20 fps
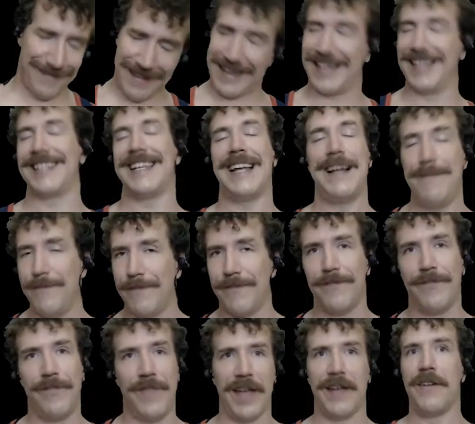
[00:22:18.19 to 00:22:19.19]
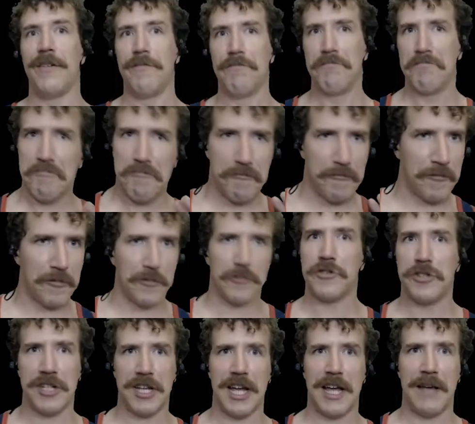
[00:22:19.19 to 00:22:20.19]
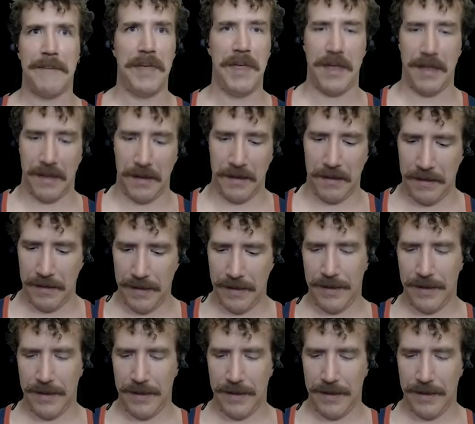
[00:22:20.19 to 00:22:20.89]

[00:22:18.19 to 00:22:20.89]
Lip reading: because I'm like first time in,